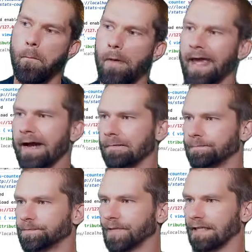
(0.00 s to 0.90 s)
Yeah,
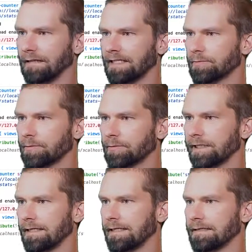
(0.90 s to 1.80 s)
that's pretty
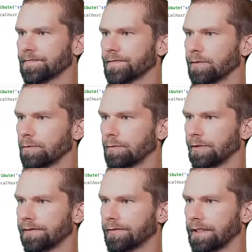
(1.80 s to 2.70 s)
nice. So what we
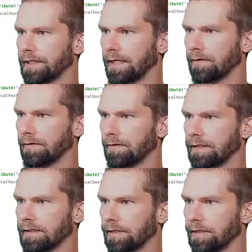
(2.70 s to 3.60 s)
can do here now is we
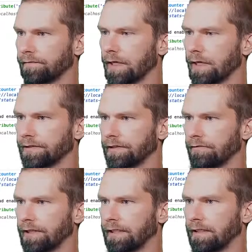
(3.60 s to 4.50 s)
have a view counter
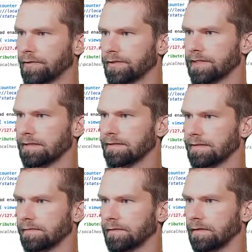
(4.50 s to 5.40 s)
already that persists
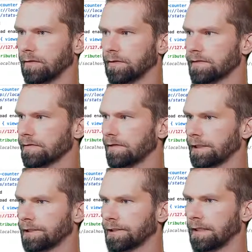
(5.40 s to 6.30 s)
stuff in local
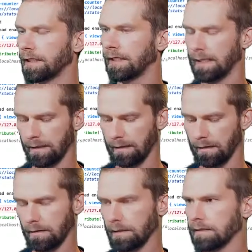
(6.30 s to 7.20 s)
storage,
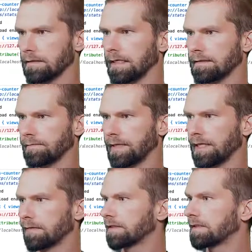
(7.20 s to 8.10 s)
all as a custom
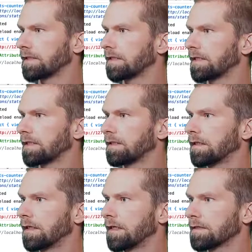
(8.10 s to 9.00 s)
element here.
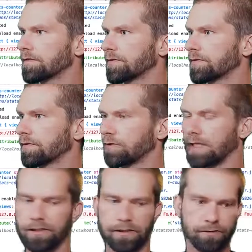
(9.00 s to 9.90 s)
So you could
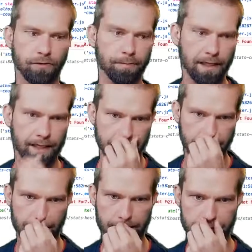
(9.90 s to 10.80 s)
potentially drop that in
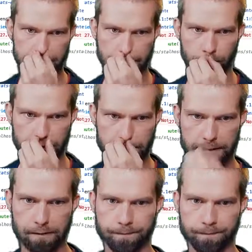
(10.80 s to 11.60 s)
and it just works.